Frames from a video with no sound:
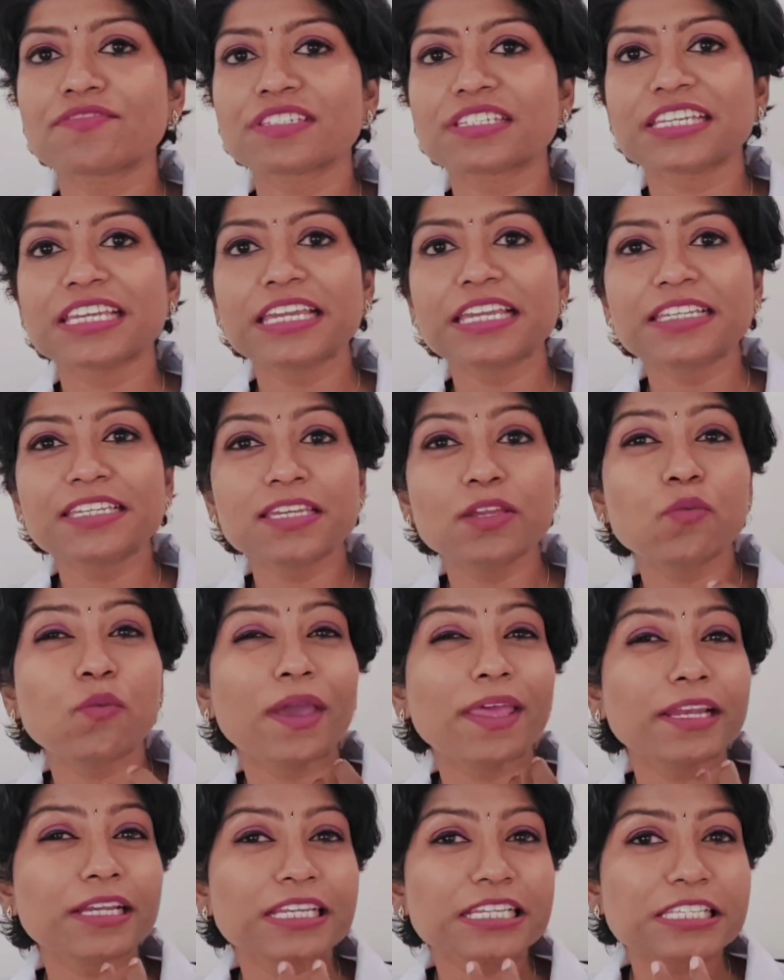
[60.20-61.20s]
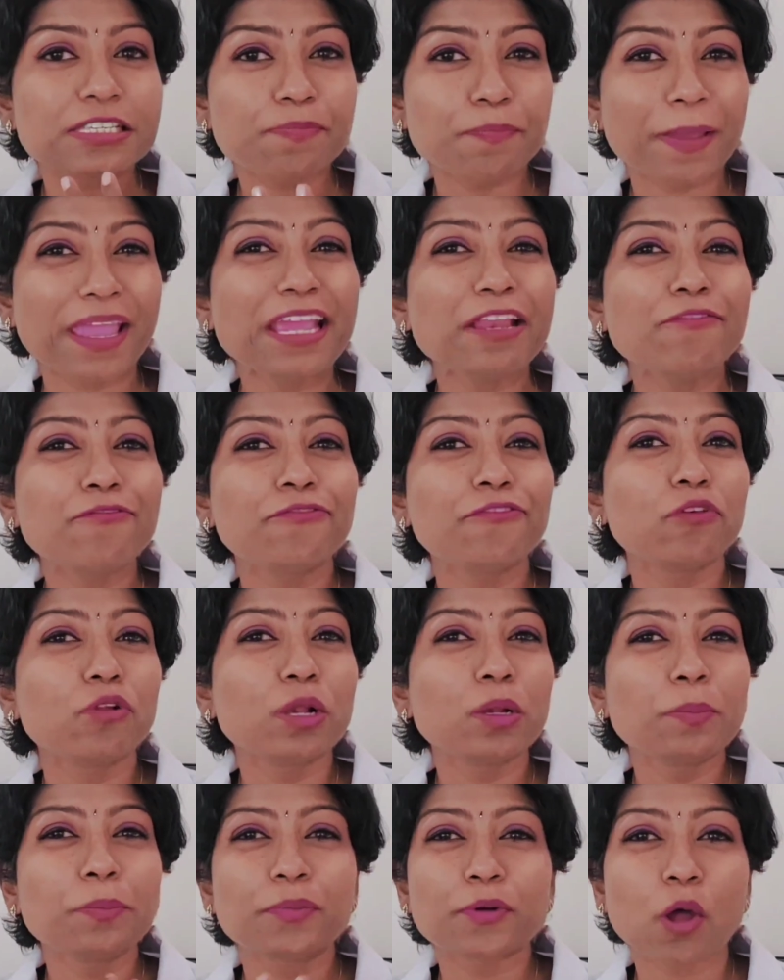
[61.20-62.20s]
of TED, where it is
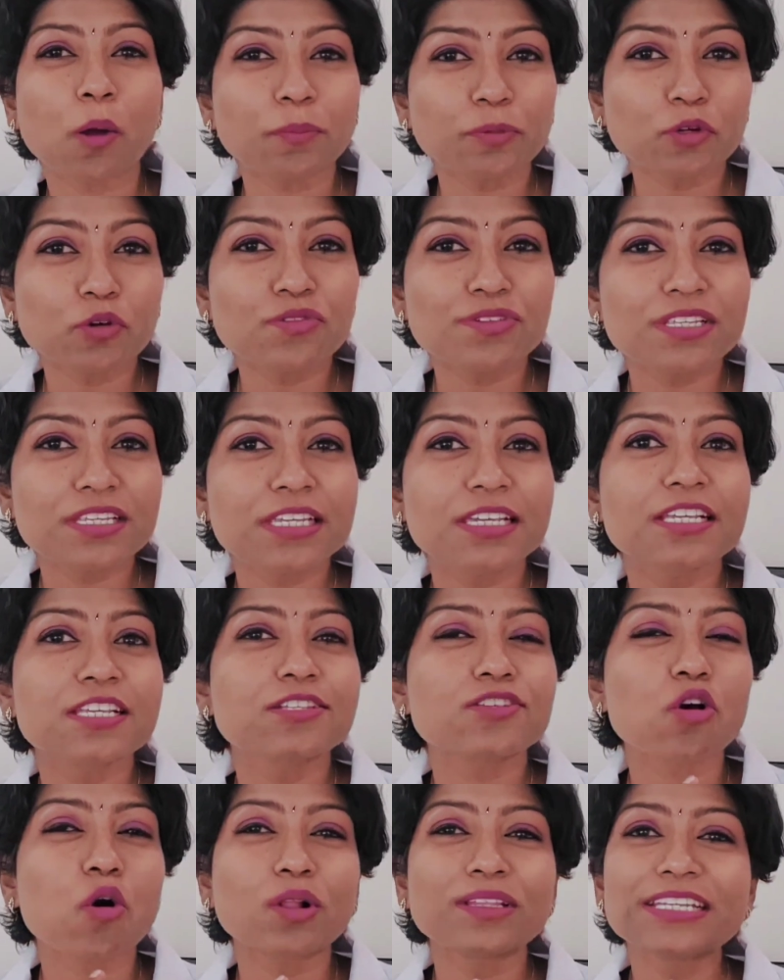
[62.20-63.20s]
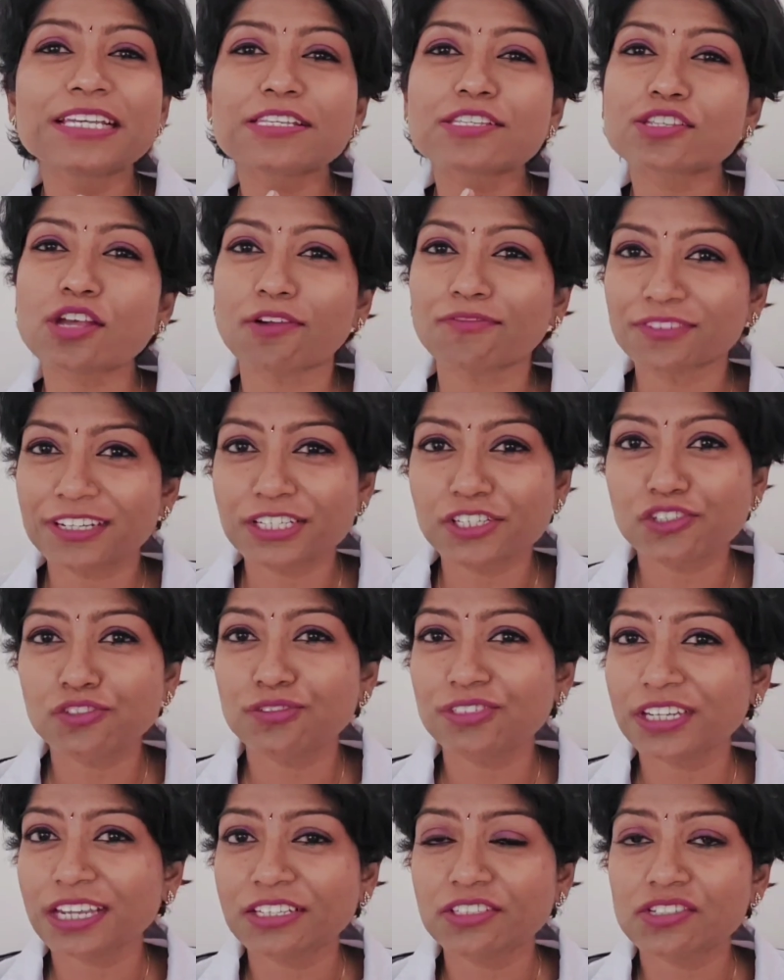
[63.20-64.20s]
painful, proptosis, all the soft tissue
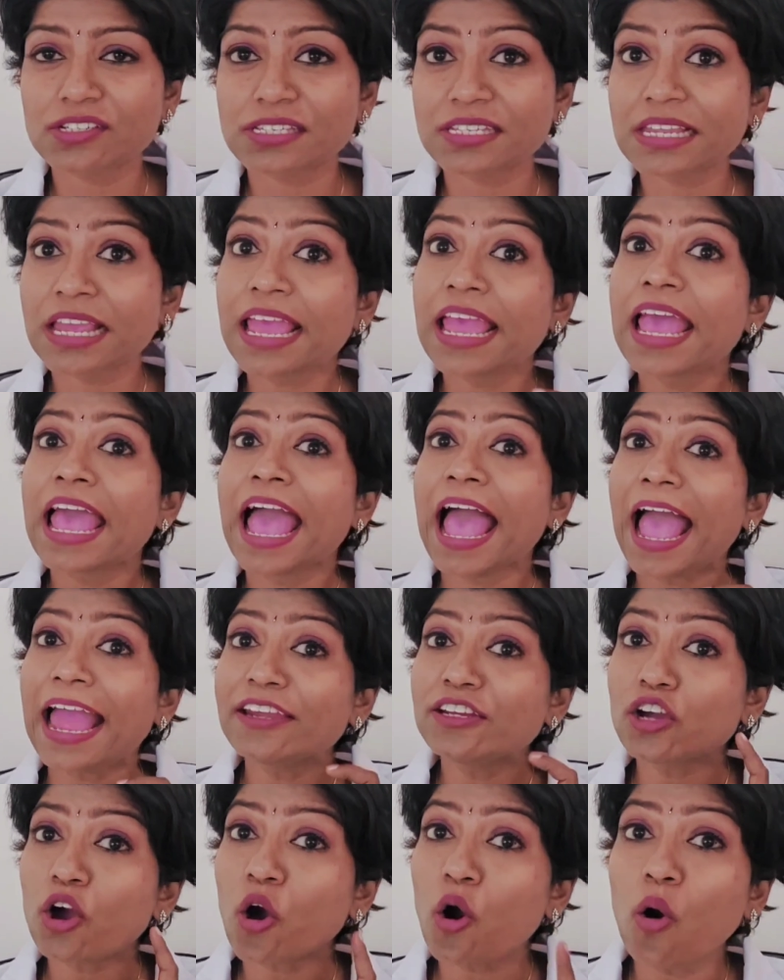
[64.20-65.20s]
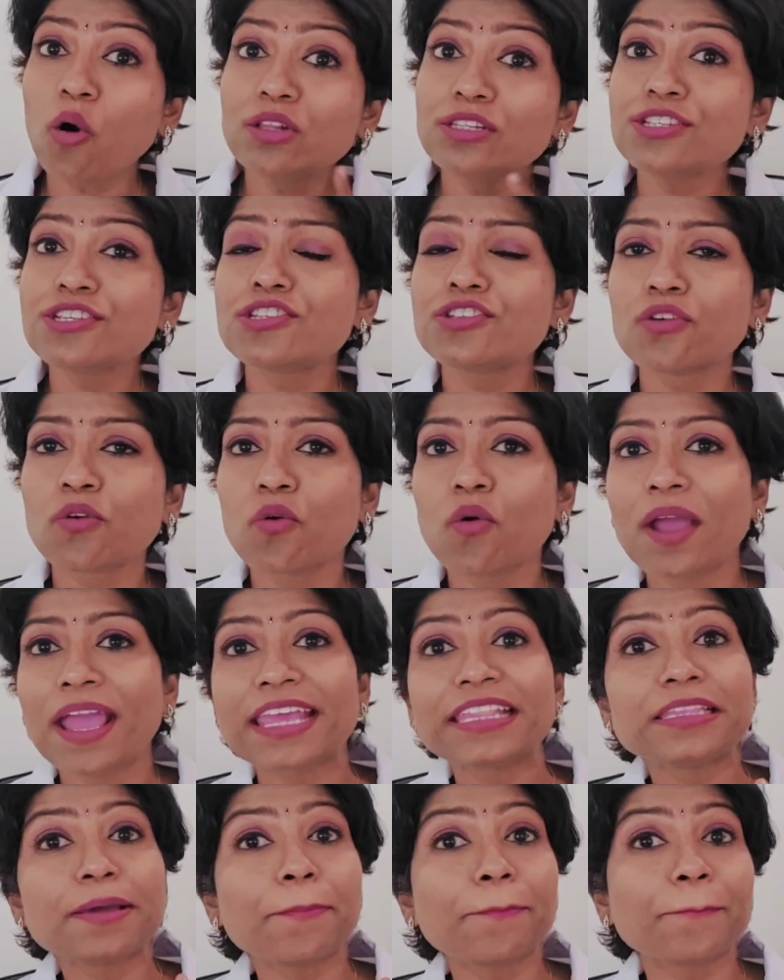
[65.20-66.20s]
changes, and also
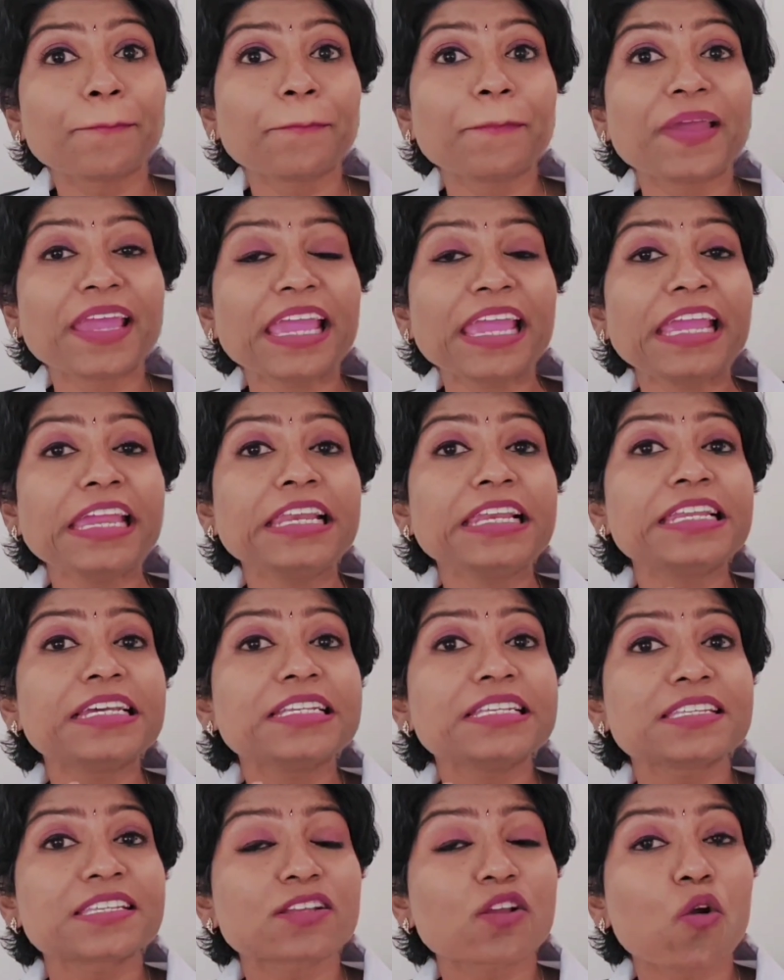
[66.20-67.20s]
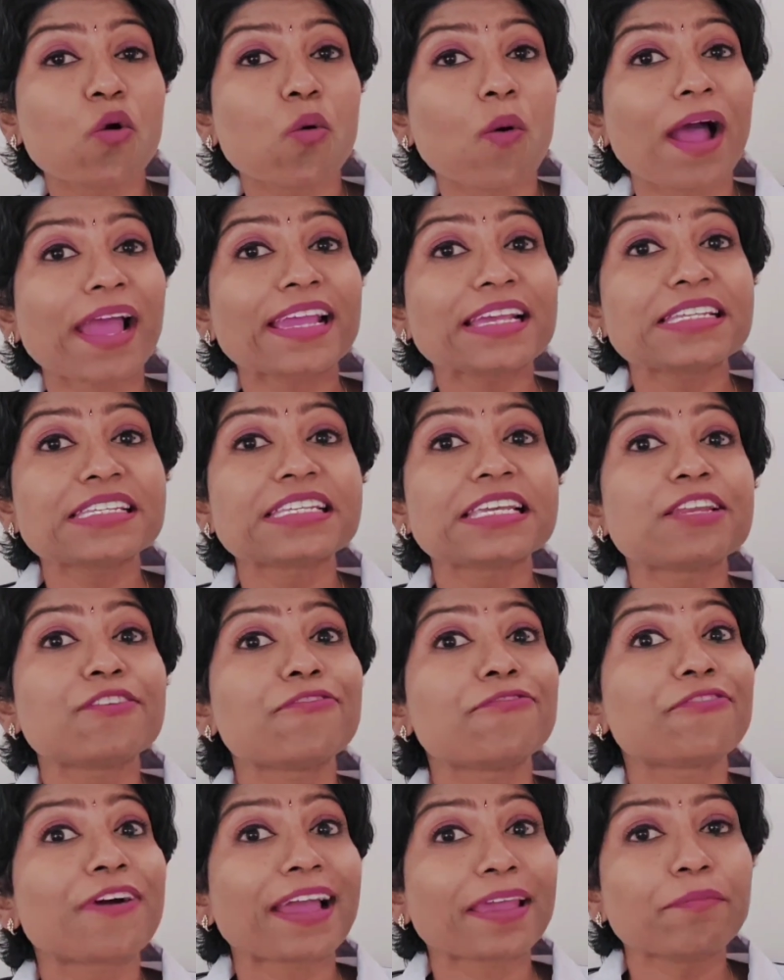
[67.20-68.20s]
in the painless, quiescent,
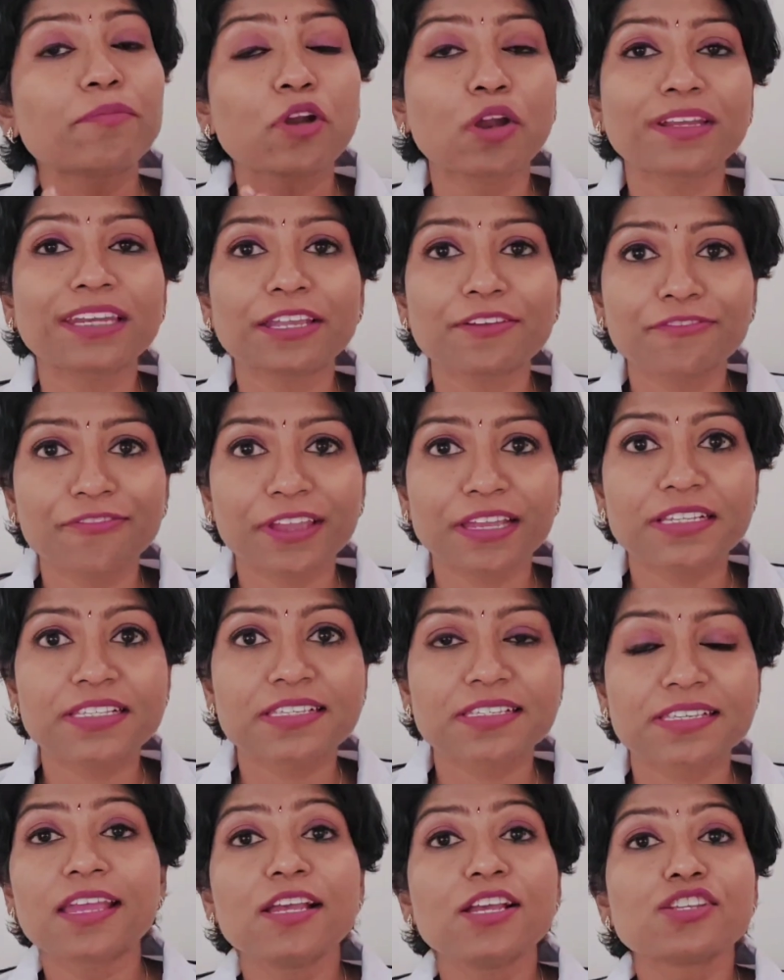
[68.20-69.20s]
fibrotic phase.